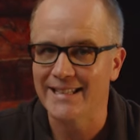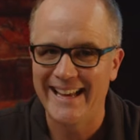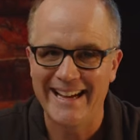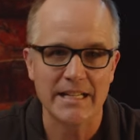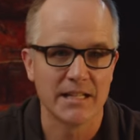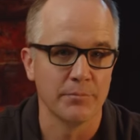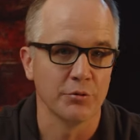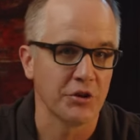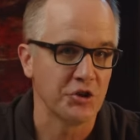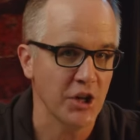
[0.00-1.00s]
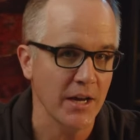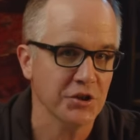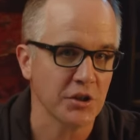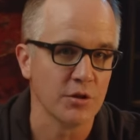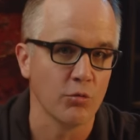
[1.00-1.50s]
nine simple
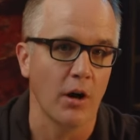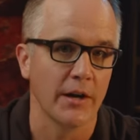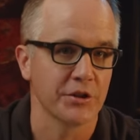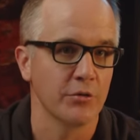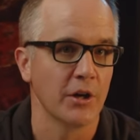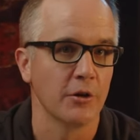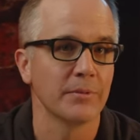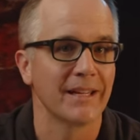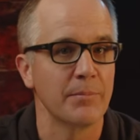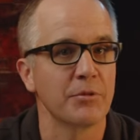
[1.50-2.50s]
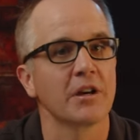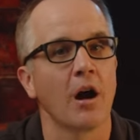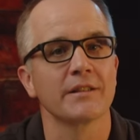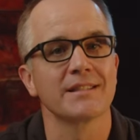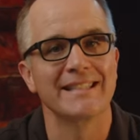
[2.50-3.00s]
suggestions will also help keep the
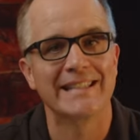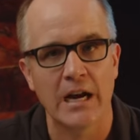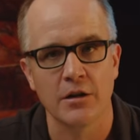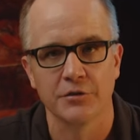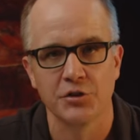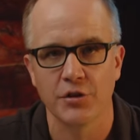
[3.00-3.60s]
cost down